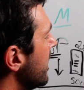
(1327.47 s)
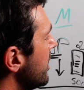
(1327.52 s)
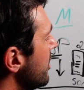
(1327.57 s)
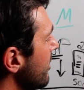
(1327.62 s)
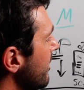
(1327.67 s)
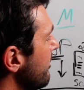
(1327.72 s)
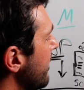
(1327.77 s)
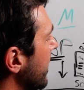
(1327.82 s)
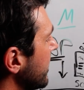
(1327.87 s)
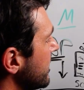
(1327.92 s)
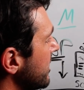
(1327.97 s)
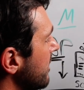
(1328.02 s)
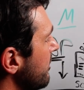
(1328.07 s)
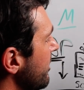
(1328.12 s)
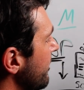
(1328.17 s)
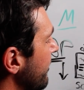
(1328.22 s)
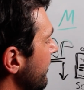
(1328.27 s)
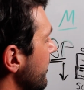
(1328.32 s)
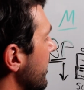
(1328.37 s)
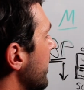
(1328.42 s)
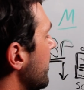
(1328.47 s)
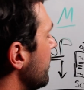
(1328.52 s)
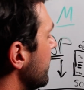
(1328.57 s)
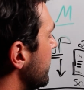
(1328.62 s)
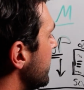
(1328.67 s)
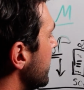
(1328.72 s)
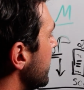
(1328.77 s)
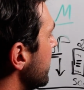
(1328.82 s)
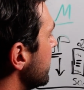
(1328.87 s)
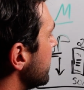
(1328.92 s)
Your inbox is going to be flooded
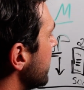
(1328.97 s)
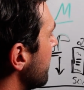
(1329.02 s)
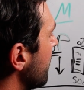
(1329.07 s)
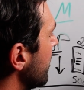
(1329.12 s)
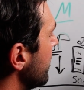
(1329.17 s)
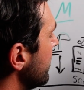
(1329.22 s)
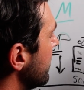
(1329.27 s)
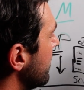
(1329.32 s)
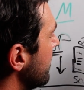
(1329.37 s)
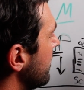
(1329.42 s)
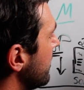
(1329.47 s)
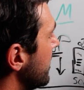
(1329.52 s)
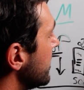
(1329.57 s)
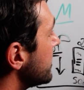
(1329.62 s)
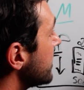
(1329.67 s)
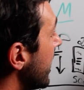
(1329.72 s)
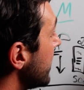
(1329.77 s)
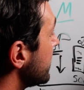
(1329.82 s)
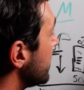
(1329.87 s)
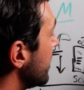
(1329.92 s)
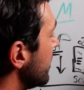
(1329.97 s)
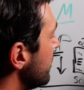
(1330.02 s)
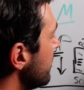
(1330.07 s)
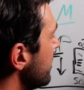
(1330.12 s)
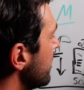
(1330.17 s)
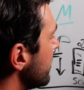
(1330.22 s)
with these. And what this guy's going to do,